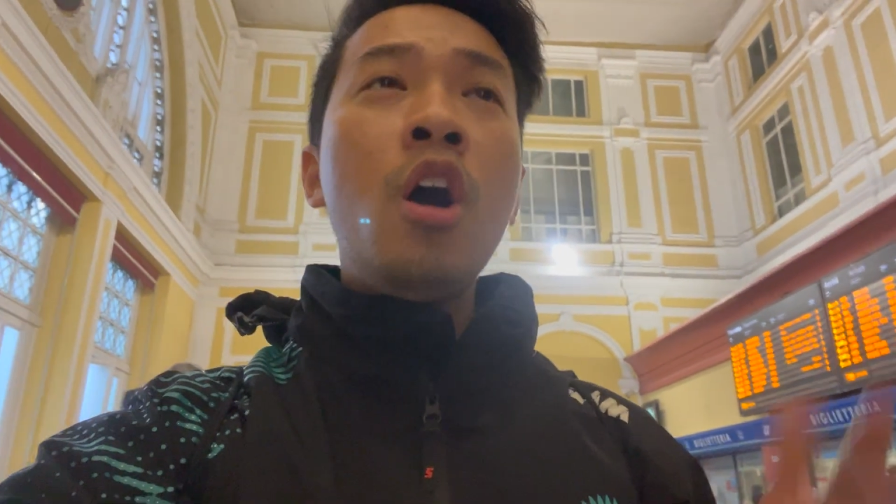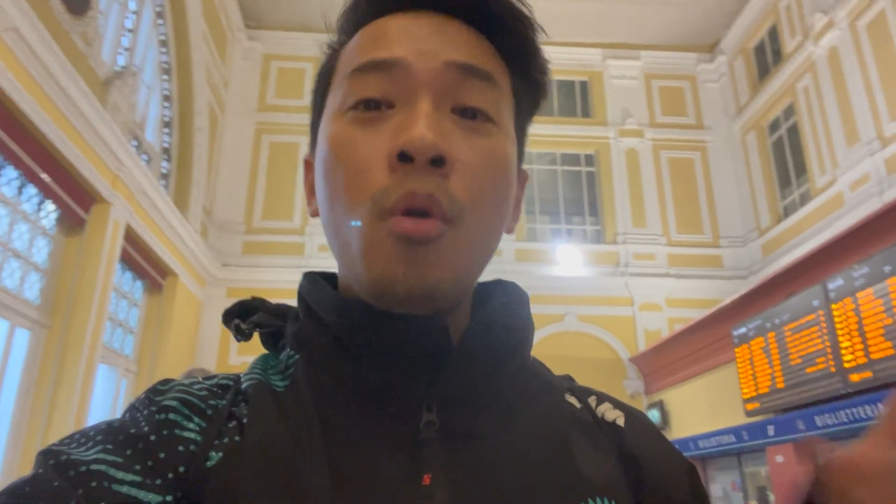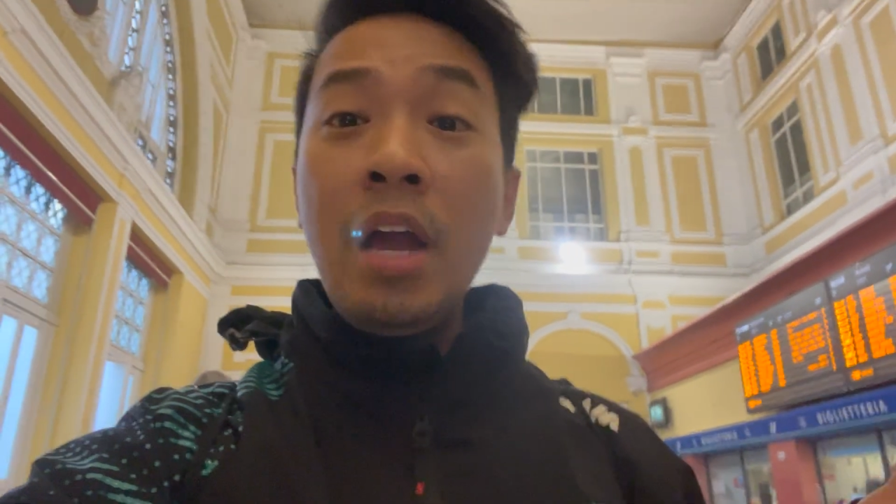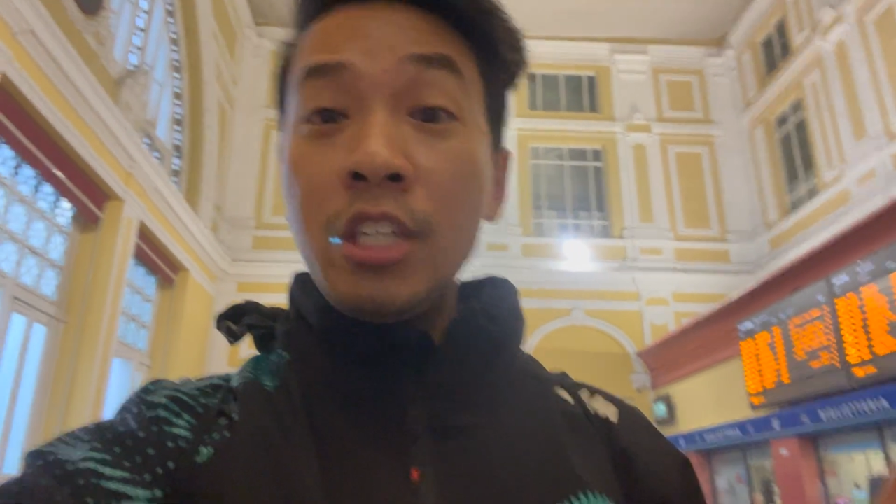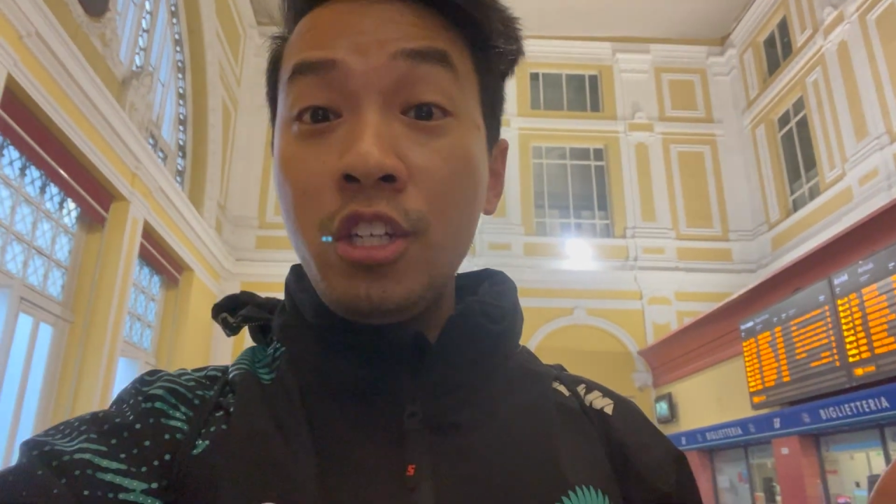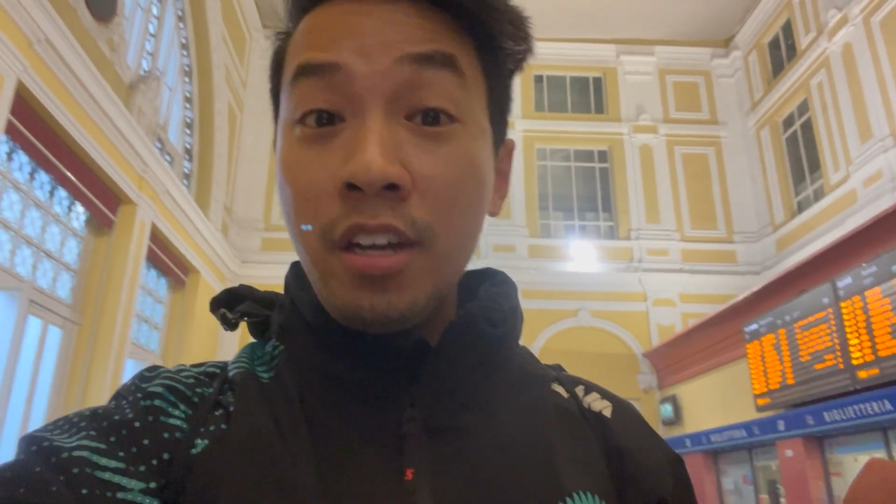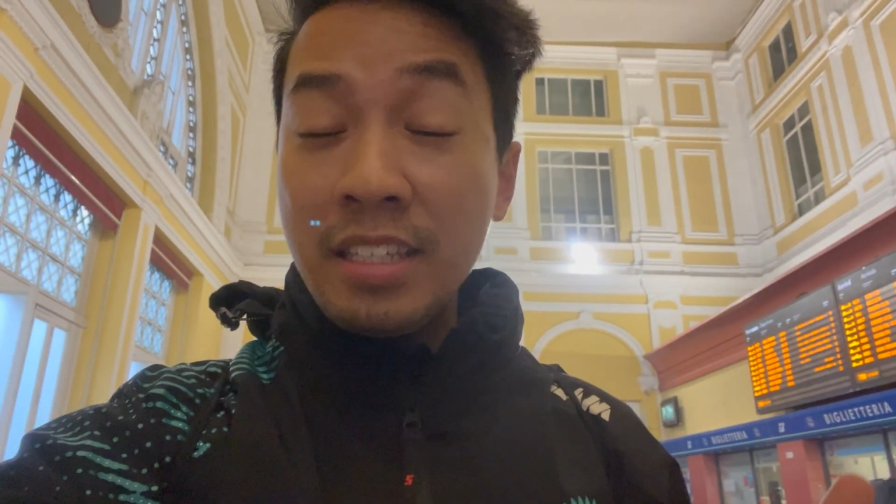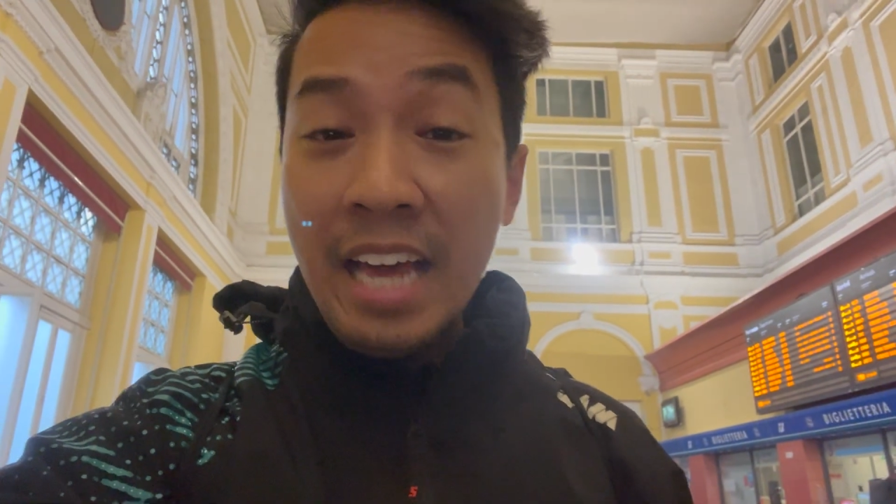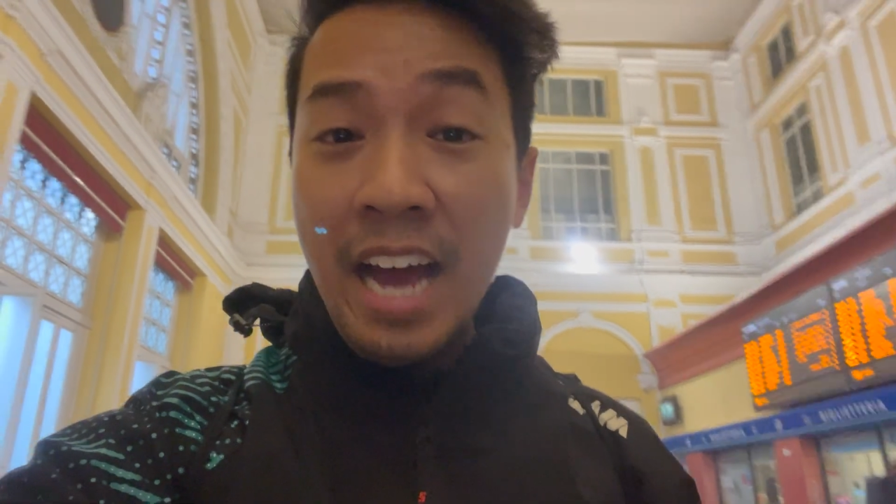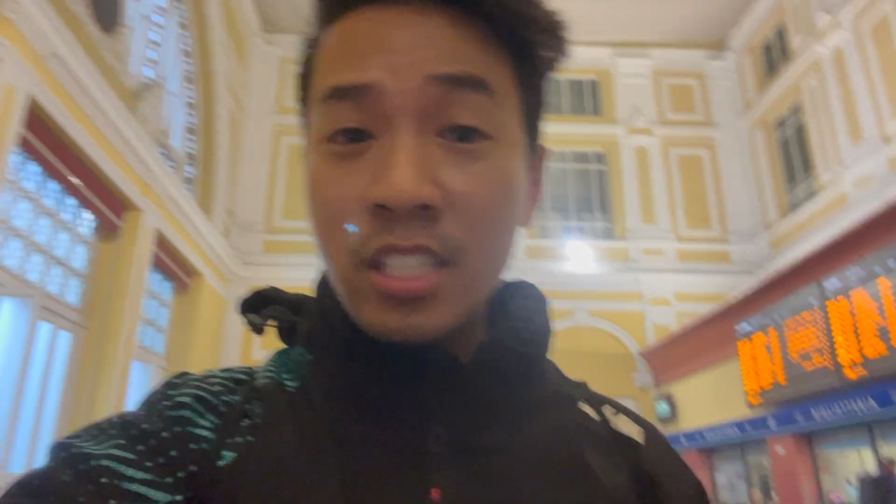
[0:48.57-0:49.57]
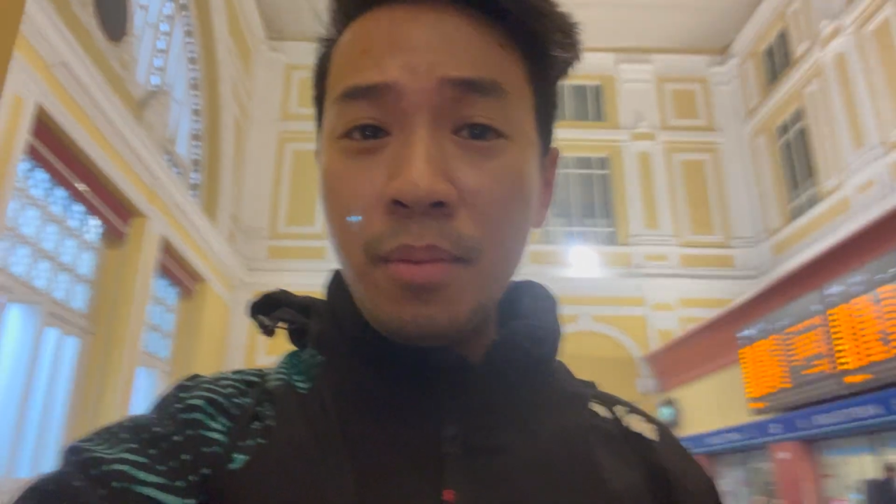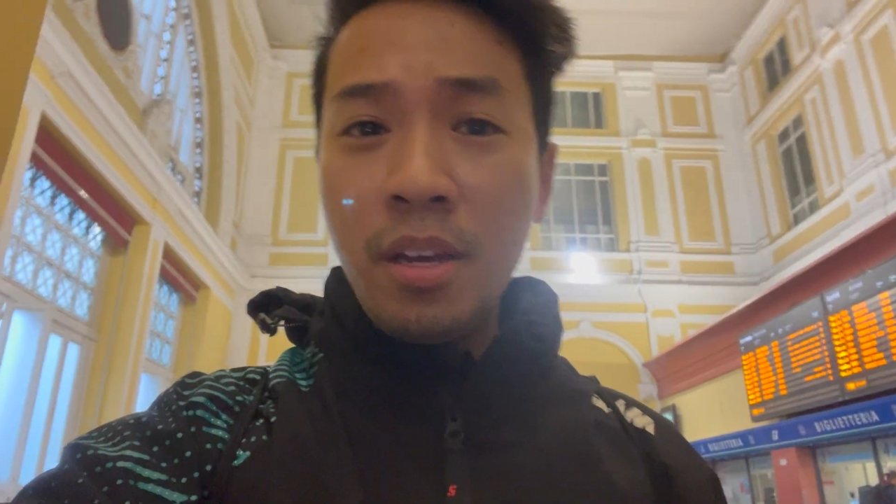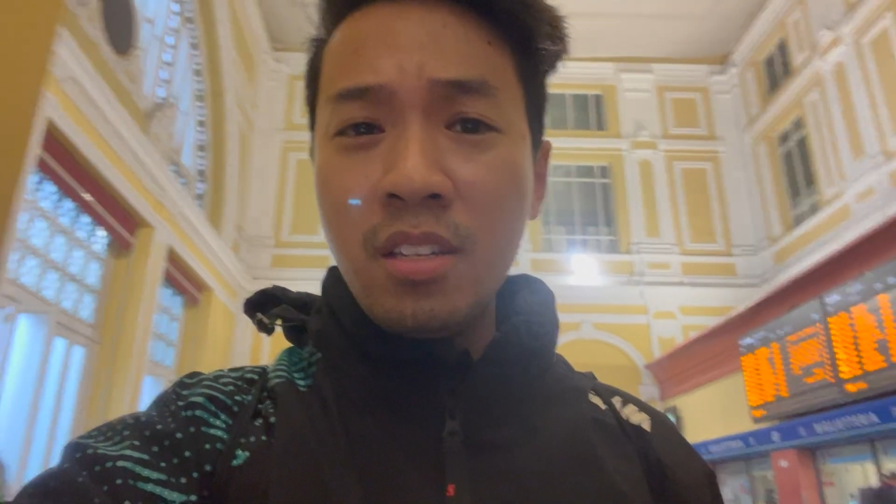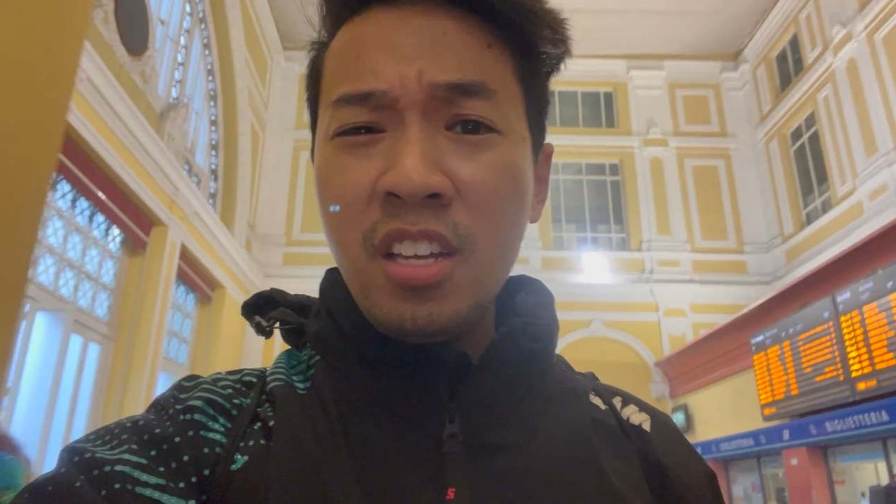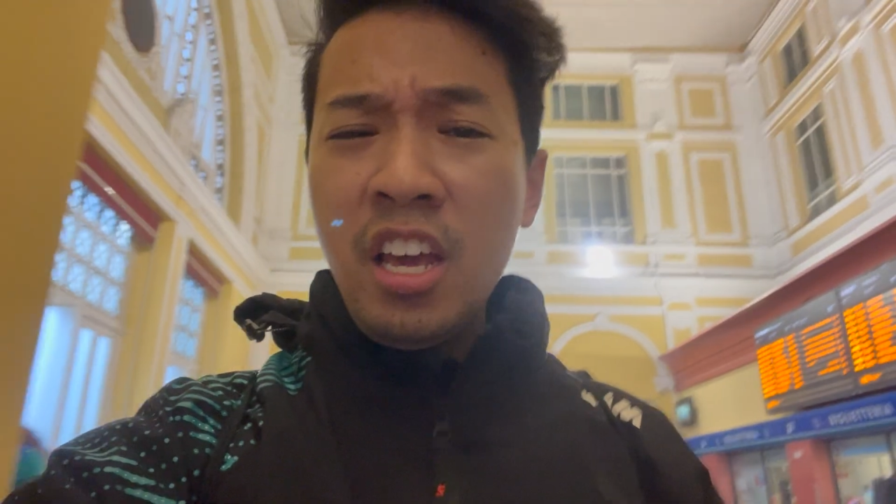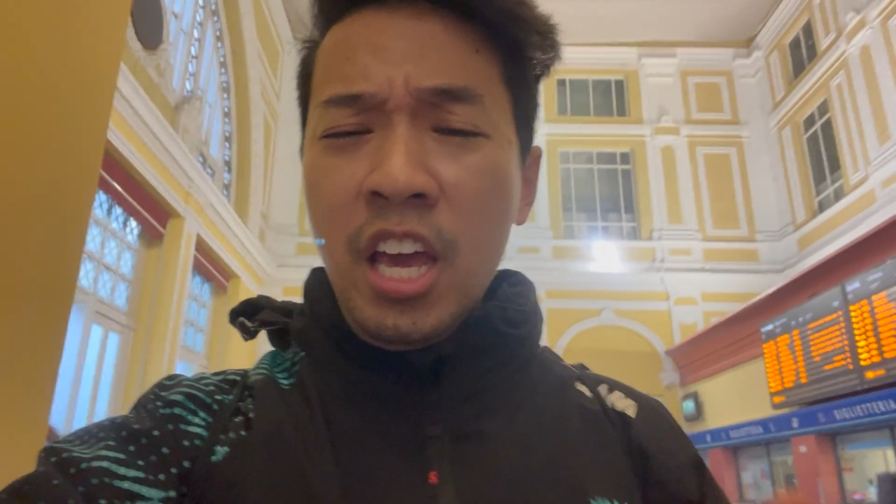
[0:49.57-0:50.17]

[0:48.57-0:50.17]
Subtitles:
We actually took a taxi because